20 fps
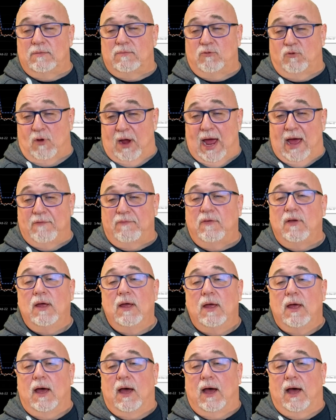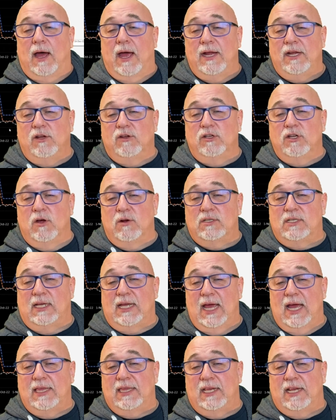graph. And you'll notice
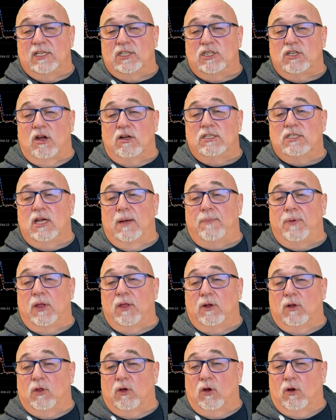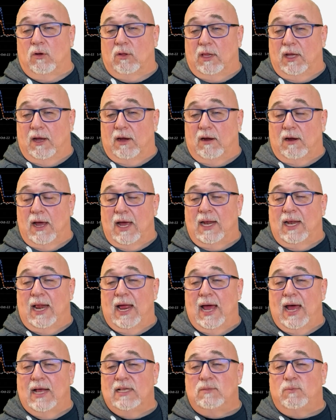again that it starts up a little earlier and it
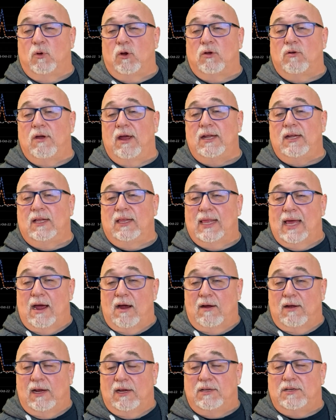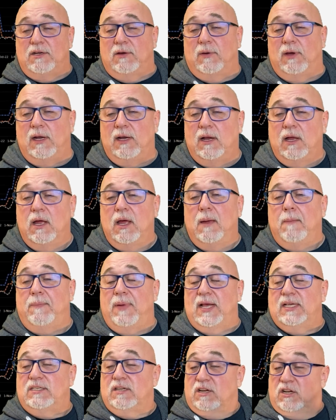has more granularity to it
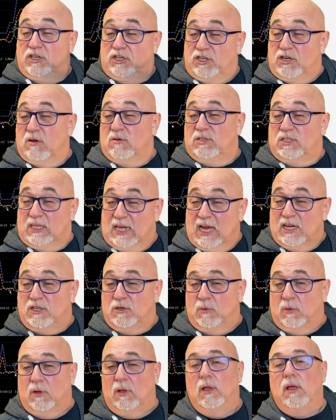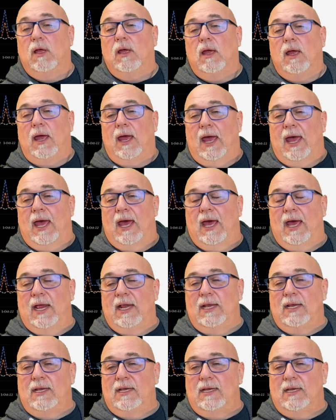based on a show schedule.
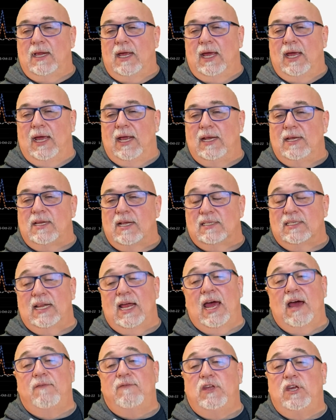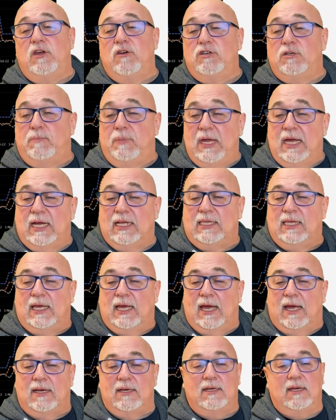And it doesn't have the huge peak at
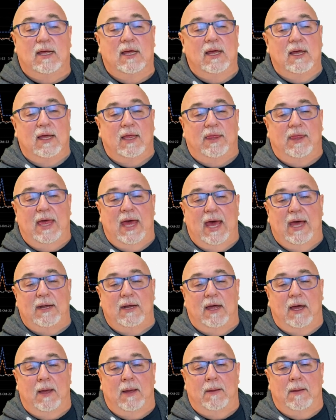the end that